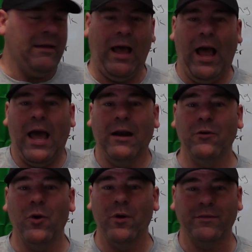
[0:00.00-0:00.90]
I
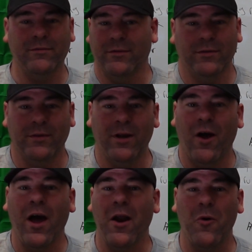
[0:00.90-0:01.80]
don't know what I
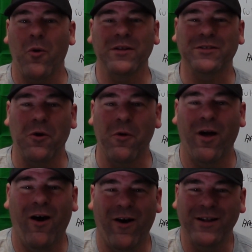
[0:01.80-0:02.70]
don't know what's going
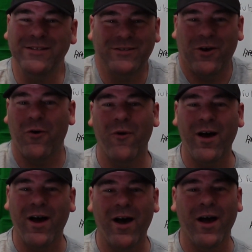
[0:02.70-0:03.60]
on.
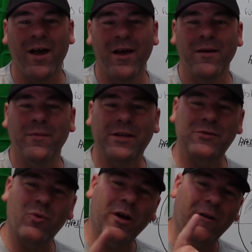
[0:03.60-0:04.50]
So,
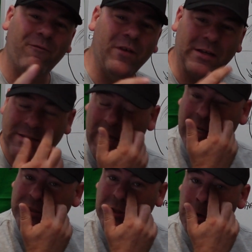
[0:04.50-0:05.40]
because we're going to fix that
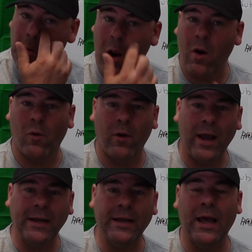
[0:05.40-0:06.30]
issue
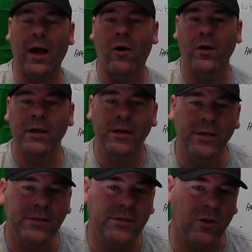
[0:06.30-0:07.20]
right now.
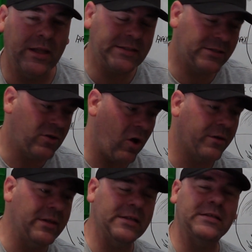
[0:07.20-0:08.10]
So let's
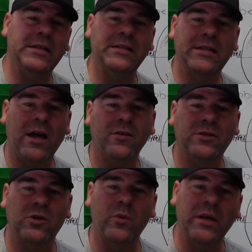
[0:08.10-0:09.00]
talk these things out
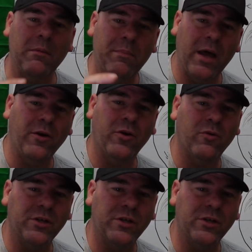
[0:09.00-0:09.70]
so we can better your